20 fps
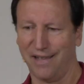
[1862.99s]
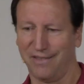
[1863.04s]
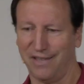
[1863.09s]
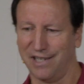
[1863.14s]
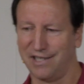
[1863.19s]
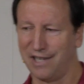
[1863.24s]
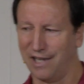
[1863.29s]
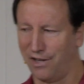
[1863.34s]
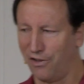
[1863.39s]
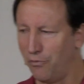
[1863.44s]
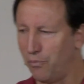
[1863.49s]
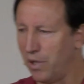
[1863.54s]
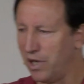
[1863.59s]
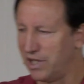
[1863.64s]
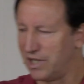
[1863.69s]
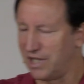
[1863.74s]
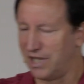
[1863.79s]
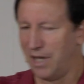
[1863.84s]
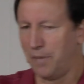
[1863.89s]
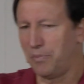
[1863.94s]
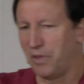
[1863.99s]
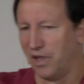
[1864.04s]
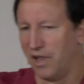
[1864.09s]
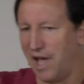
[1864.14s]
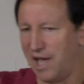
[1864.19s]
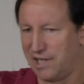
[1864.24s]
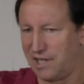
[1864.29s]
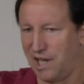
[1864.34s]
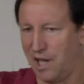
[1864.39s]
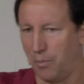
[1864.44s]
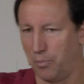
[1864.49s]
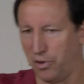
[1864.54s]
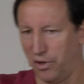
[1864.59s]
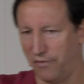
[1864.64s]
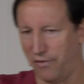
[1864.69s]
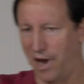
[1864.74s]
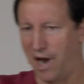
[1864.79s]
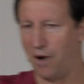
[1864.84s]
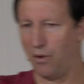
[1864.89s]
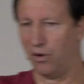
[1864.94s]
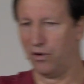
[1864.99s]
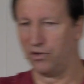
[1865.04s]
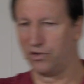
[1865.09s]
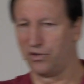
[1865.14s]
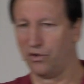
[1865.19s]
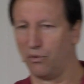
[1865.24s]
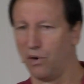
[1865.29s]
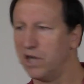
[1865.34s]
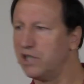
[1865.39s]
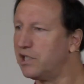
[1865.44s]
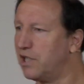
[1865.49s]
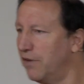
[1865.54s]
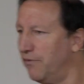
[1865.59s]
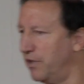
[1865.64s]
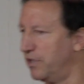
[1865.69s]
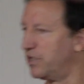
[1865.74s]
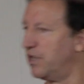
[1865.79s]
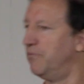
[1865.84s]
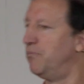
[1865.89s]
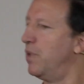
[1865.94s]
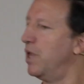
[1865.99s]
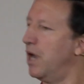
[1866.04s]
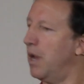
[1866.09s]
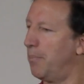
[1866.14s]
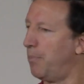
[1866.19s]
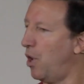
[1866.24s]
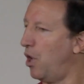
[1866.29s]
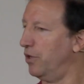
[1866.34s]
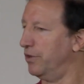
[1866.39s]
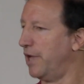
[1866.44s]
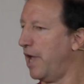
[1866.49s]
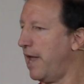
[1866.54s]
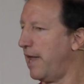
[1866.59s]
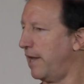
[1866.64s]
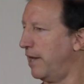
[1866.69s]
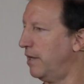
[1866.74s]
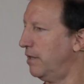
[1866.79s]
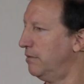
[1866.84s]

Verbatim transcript: They said, You've been asleep the last couple of hours. The rest of us have been up all night.